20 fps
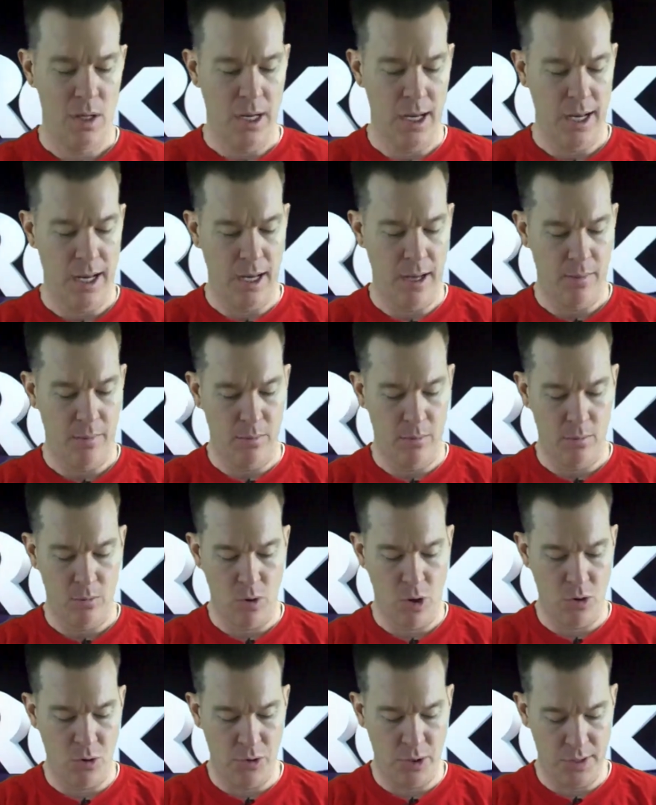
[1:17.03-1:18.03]

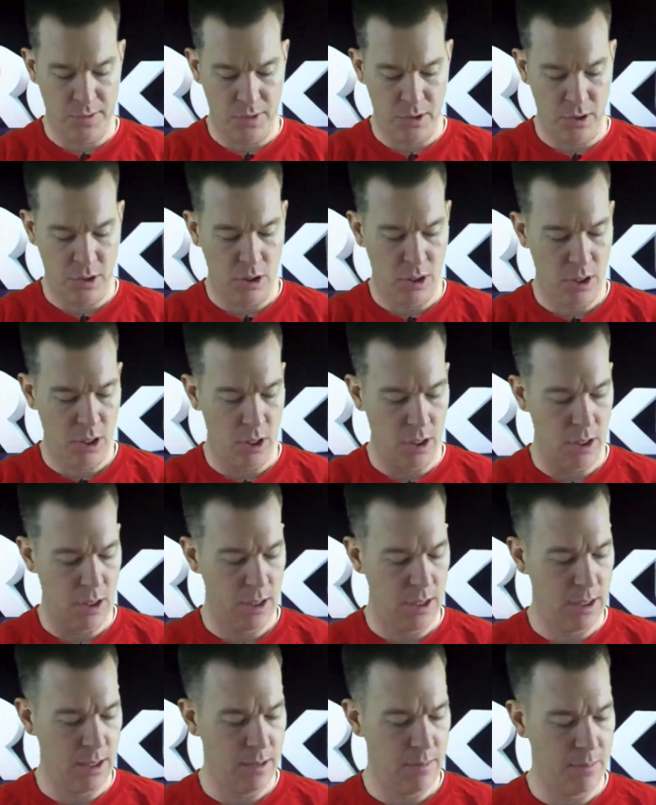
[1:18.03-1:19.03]
Roku does a good
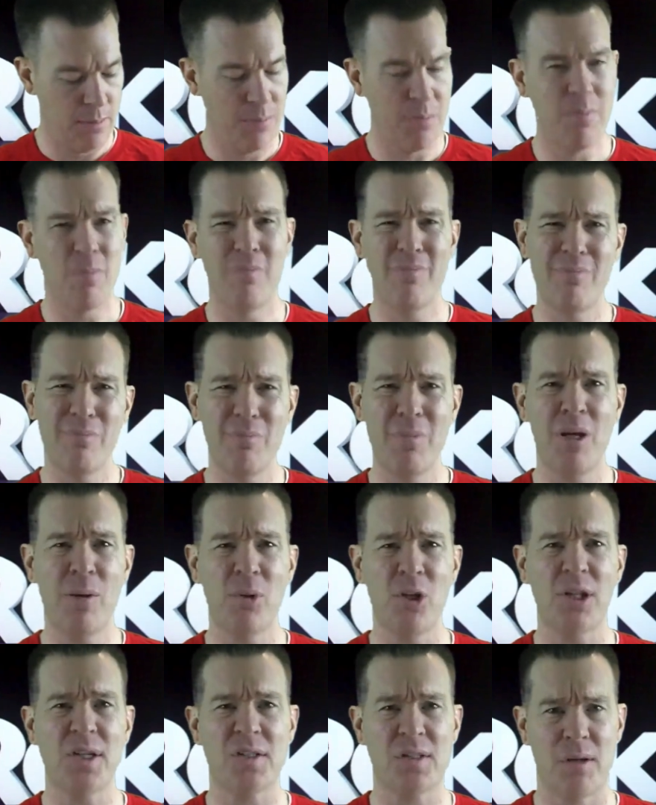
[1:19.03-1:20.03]

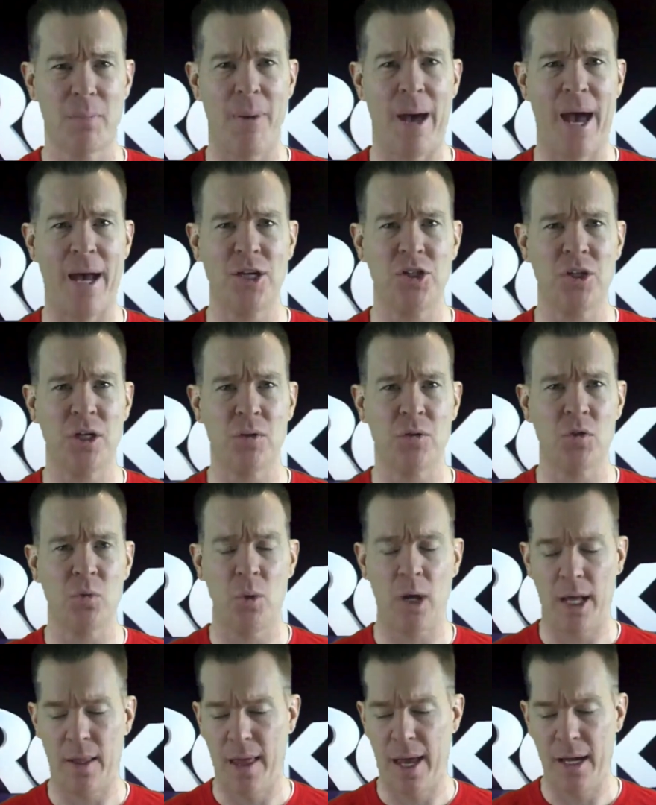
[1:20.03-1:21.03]
minimalistic packaging is
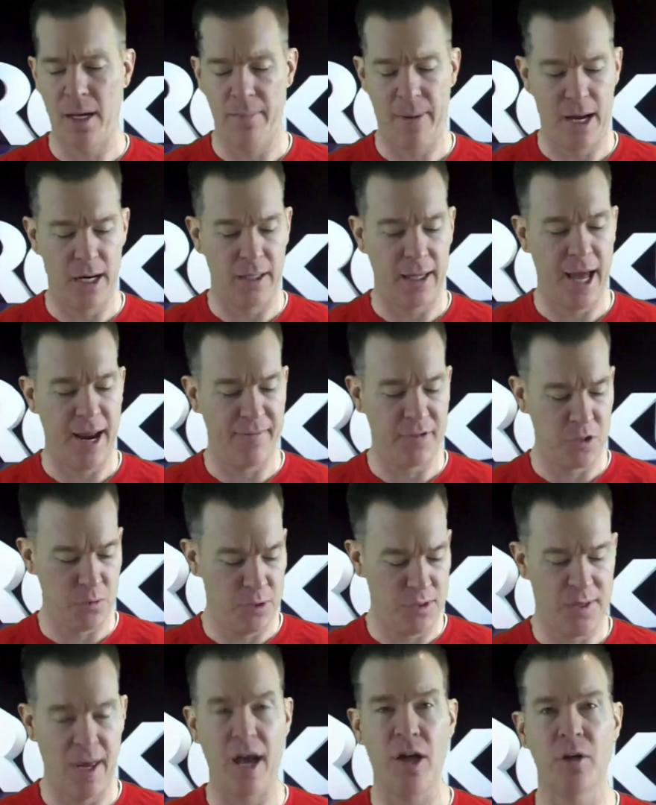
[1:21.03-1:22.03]
what I like about it. A lot of it's
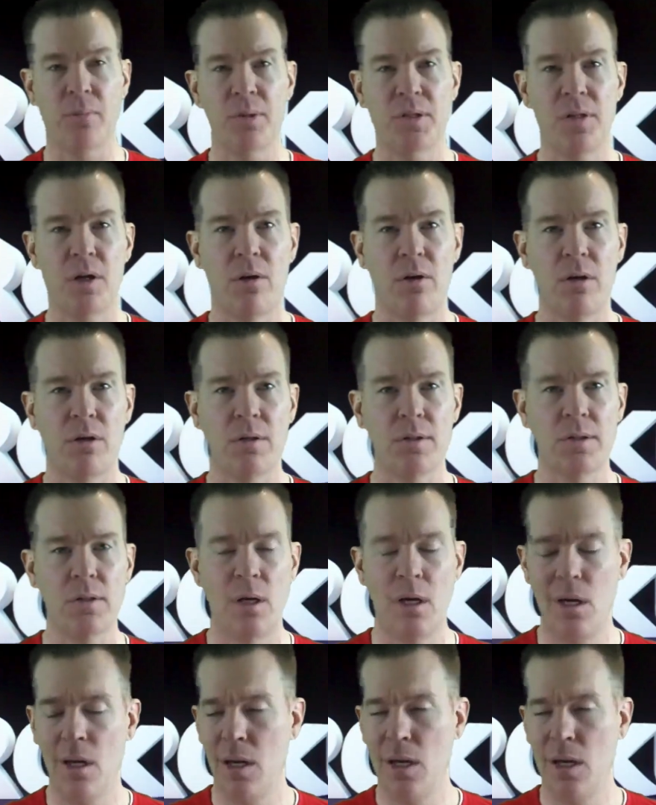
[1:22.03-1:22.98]
recycled materials.